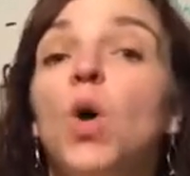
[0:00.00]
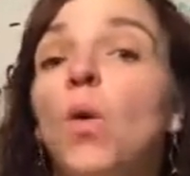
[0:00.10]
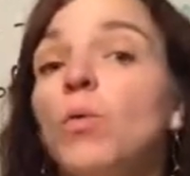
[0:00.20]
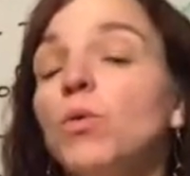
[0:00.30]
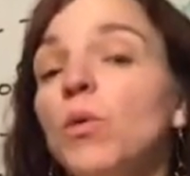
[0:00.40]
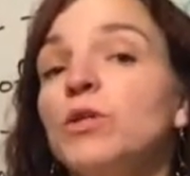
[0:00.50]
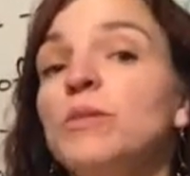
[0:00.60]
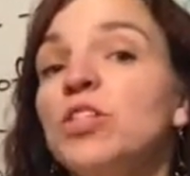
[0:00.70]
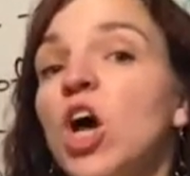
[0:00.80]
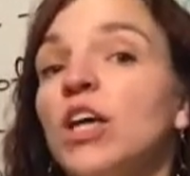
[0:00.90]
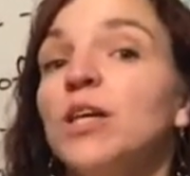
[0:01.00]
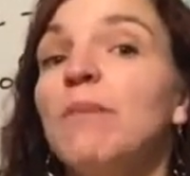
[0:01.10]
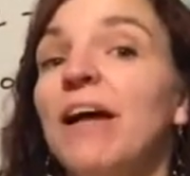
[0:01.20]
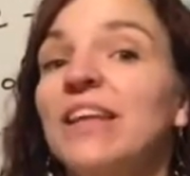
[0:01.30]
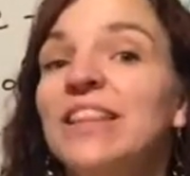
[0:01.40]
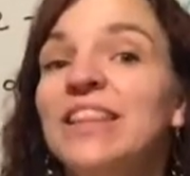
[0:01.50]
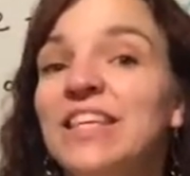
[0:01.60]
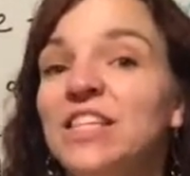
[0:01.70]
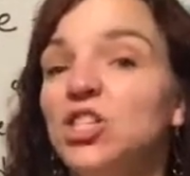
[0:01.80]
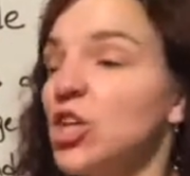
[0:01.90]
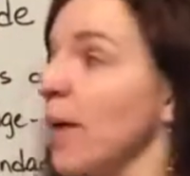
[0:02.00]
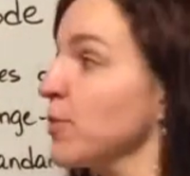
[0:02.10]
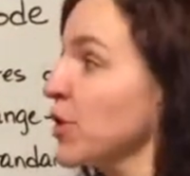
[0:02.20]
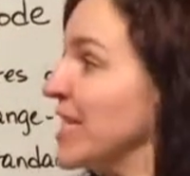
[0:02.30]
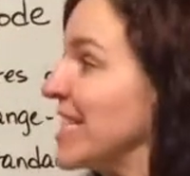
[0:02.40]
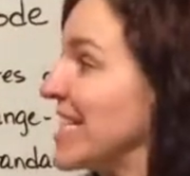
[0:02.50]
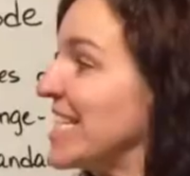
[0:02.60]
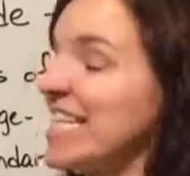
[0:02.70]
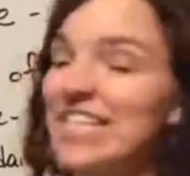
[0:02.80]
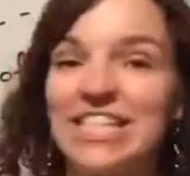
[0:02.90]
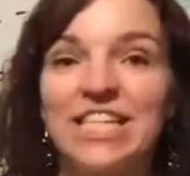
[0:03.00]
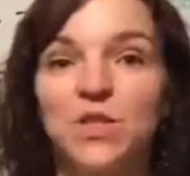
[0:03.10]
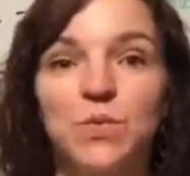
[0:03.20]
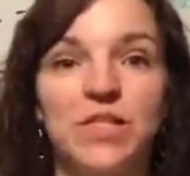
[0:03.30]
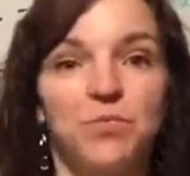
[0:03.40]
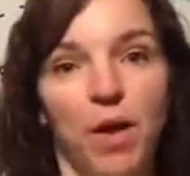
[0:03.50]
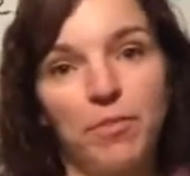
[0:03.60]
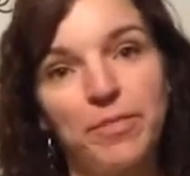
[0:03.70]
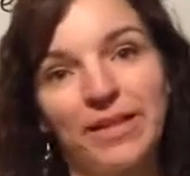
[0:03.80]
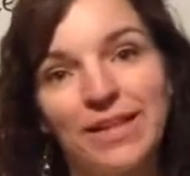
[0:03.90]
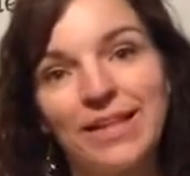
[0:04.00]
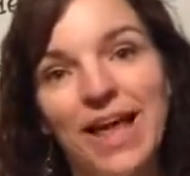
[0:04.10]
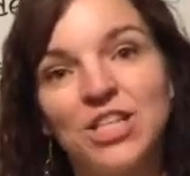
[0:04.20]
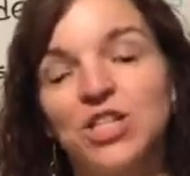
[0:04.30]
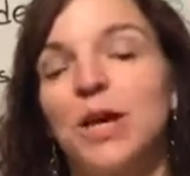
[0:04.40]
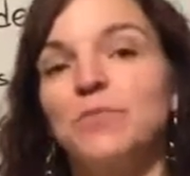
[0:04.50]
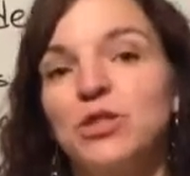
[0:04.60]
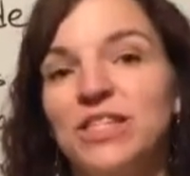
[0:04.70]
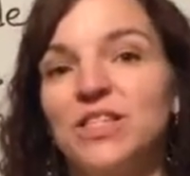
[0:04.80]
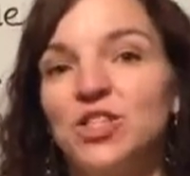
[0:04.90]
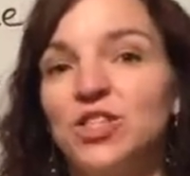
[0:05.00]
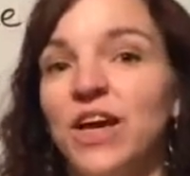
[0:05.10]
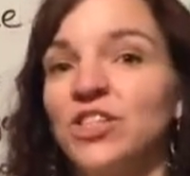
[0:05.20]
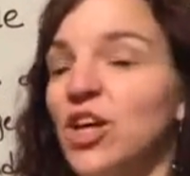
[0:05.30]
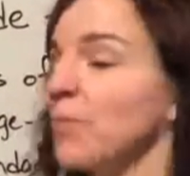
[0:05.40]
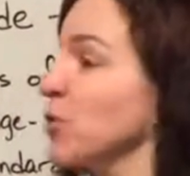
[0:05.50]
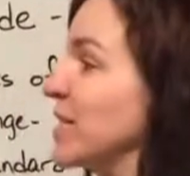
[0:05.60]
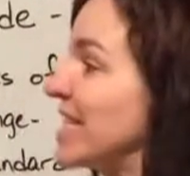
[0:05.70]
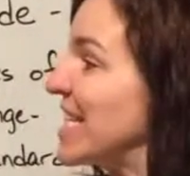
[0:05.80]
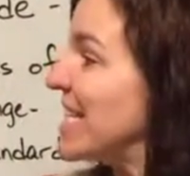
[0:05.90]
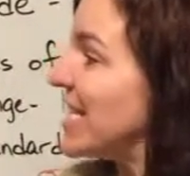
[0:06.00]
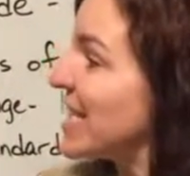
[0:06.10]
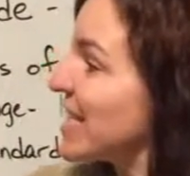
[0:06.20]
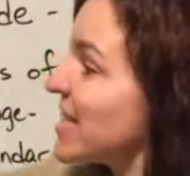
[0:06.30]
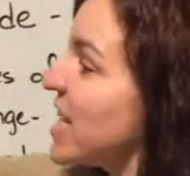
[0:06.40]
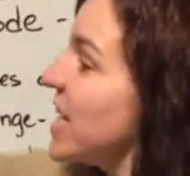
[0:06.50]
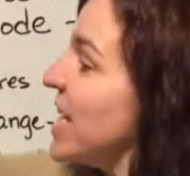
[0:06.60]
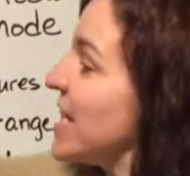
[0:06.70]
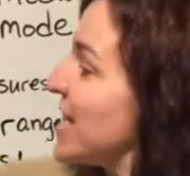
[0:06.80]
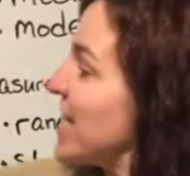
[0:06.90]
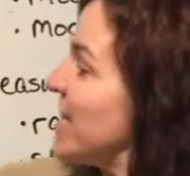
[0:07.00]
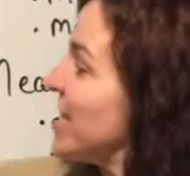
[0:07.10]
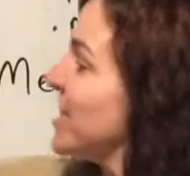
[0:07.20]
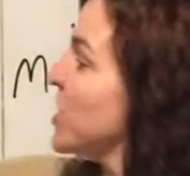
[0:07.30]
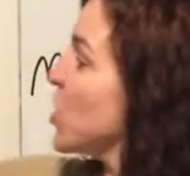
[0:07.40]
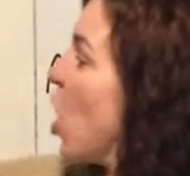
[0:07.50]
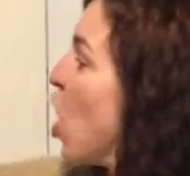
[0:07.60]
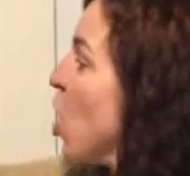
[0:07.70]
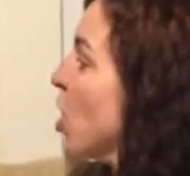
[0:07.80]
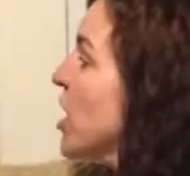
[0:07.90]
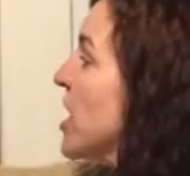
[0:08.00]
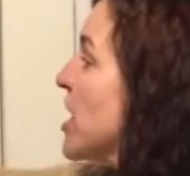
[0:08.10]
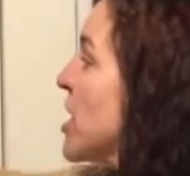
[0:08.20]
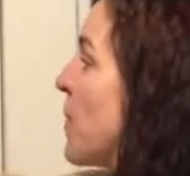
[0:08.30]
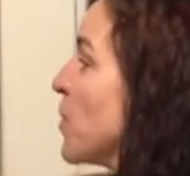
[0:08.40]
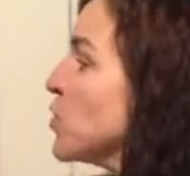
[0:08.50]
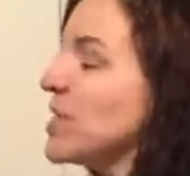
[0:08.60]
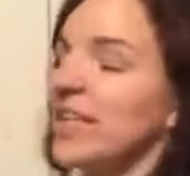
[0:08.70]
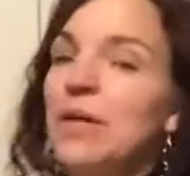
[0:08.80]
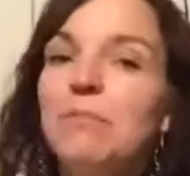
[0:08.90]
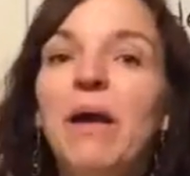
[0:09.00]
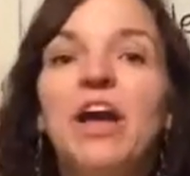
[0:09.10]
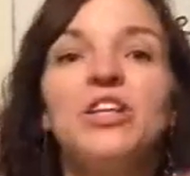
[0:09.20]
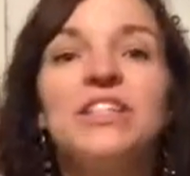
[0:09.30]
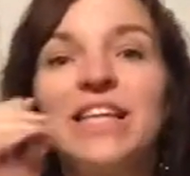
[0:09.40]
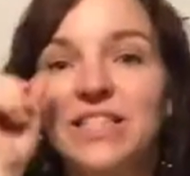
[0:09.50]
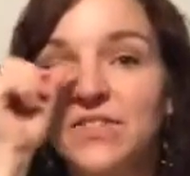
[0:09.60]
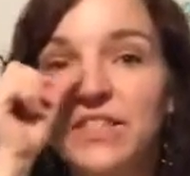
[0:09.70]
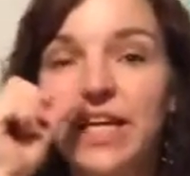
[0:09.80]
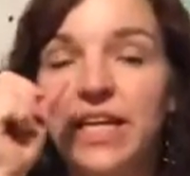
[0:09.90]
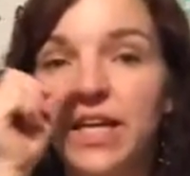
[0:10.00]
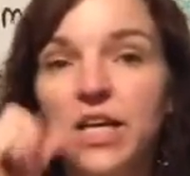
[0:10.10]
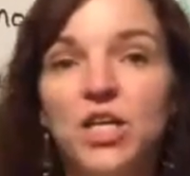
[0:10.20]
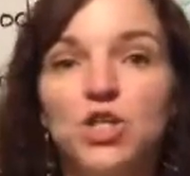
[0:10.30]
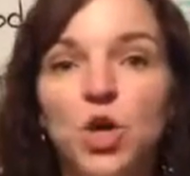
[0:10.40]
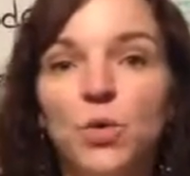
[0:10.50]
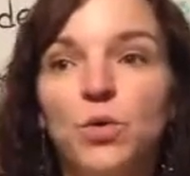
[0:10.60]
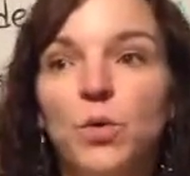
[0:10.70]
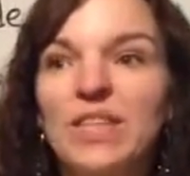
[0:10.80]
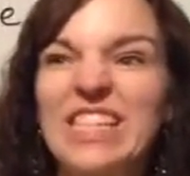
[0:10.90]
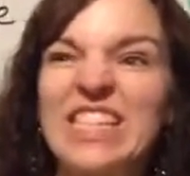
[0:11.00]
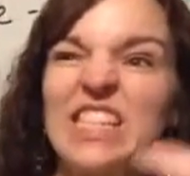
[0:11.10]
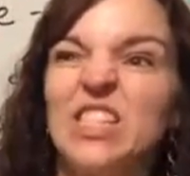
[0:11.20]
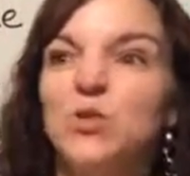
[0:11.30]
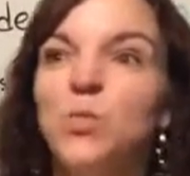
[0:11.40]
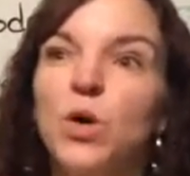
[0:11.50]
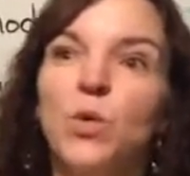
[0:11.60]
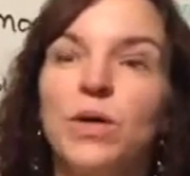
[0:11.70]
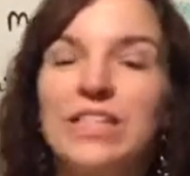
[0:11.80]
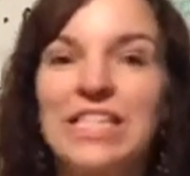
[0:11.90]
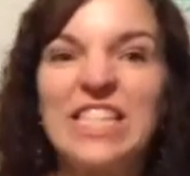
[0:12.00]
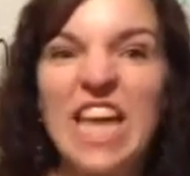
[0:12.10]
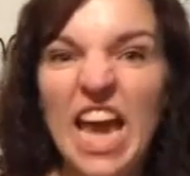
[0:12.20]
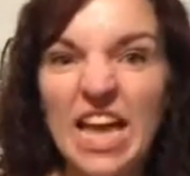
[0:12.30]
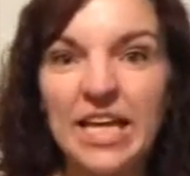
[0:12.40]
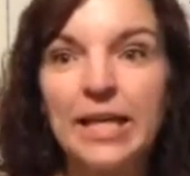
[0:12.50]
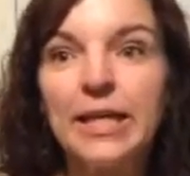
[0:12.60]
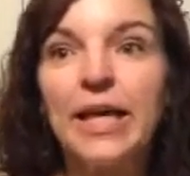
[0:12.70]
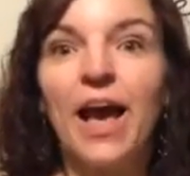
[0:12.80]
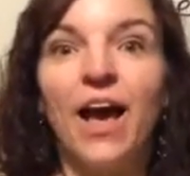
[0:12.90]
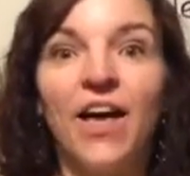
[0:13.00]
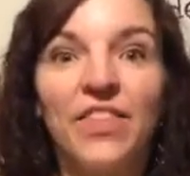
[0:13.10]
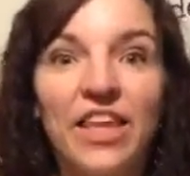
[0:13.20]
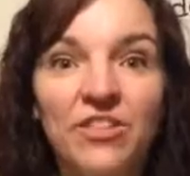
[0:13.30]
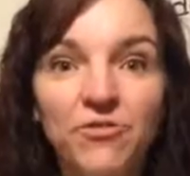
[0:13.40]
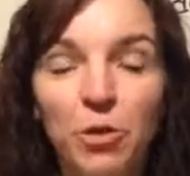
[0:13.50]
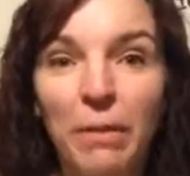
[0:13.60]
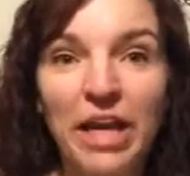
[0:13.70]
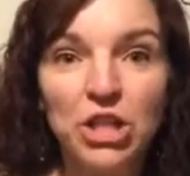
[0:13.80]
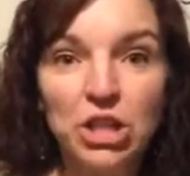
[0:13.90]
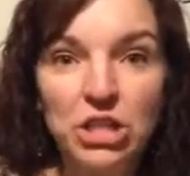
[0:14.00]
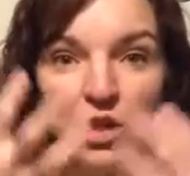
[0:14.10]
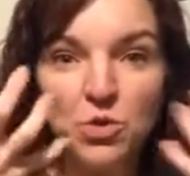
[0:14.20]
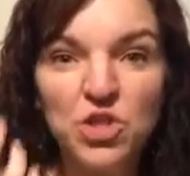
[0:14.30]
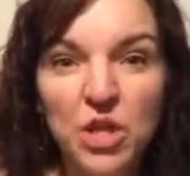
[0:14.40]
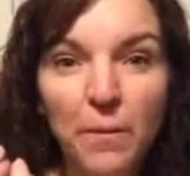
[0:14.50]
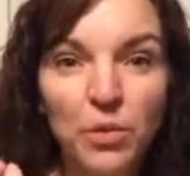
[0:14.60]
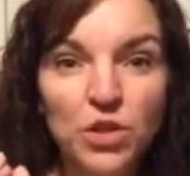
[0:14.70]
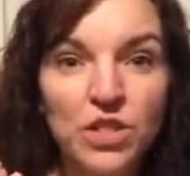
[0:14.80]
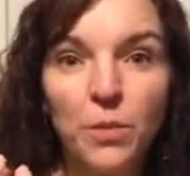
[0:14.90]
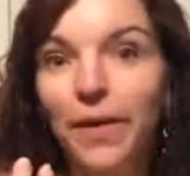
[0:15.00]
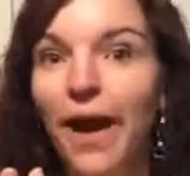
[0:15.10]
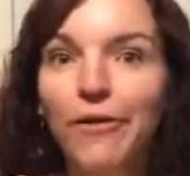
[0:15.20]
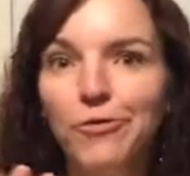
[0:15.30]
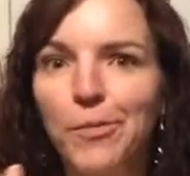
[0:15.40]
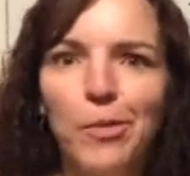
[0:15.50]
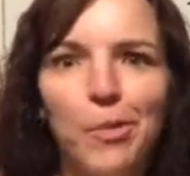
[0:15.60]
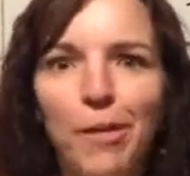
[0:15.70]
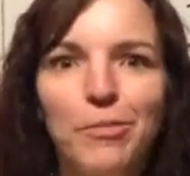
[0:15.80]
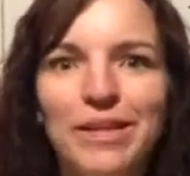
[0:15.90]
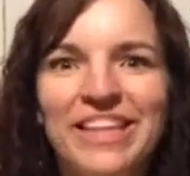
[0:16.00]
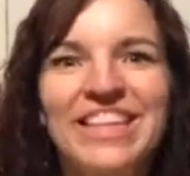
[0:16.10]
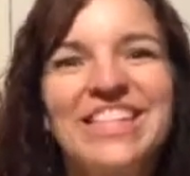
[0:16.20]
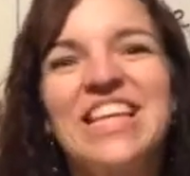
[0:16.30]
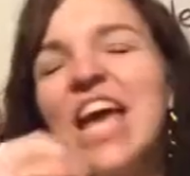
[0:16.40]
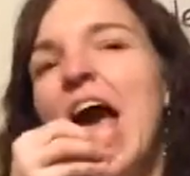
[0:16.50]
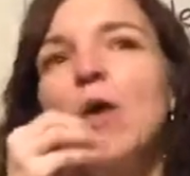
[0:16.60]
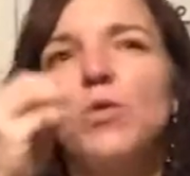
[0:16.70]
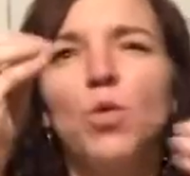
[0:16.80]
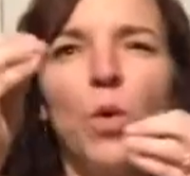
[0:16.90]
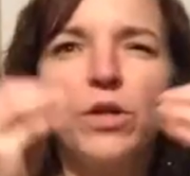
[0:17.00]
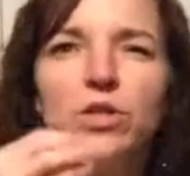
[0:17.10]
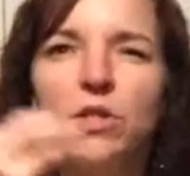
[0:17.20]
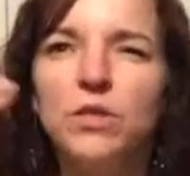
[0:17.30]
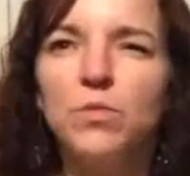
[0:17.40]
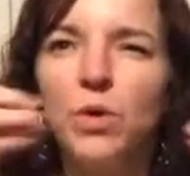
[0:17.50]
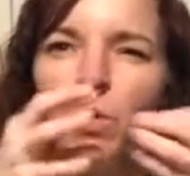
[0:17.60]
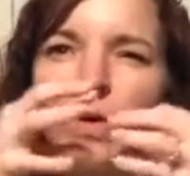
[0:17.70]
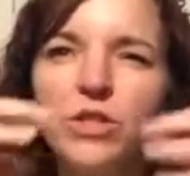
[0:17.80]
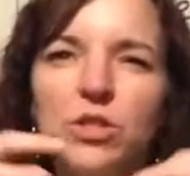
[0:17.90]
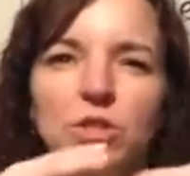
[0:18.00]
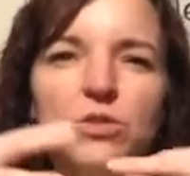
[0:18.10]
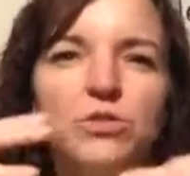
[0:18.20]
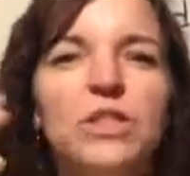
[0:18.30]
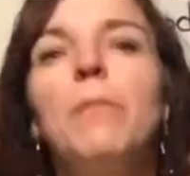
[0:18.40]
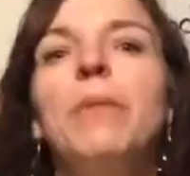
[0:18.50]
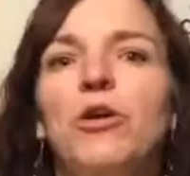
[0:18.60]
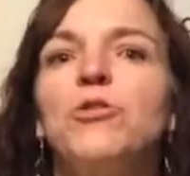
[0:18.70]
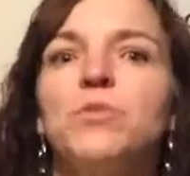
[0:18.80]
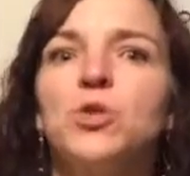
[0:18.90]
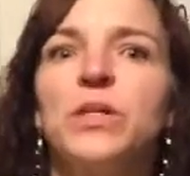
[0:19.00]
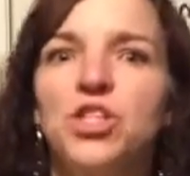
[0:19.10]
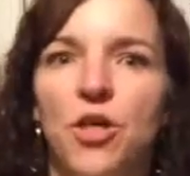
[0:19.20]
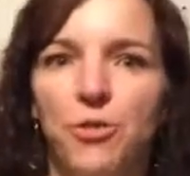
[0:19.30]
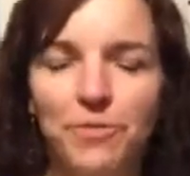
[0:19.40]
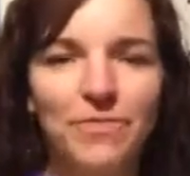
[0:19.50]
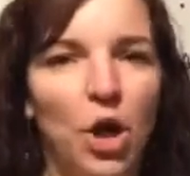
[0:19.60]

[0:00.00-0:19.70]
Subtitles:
What we're going to be talking about in this chapter is statistics. We did probability last chapter. This chapter is statistics. Statistics are numbers that compare sets of data. So we're going to take the information, those numbers that we got from the probabilities, and we're going to compare them to each other.